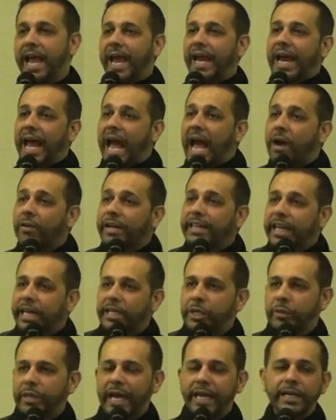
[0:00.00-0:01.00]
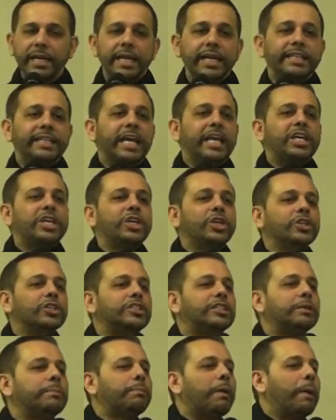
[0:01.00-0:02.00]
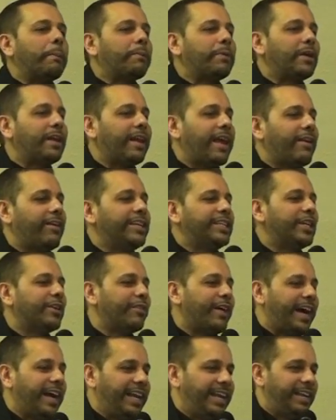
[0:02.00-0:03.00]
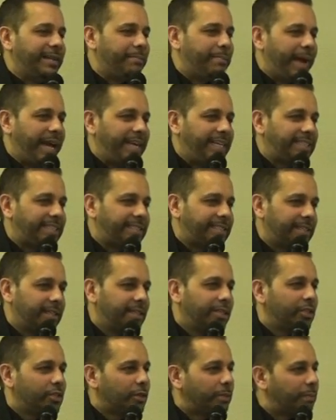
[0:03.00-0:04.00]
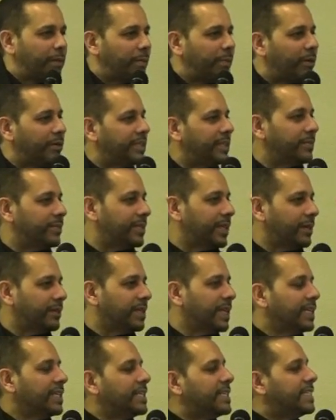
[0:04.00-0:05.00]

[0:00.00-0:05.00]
And how did they do that? They used the popularity of Ahlul Bayt to promote themselves.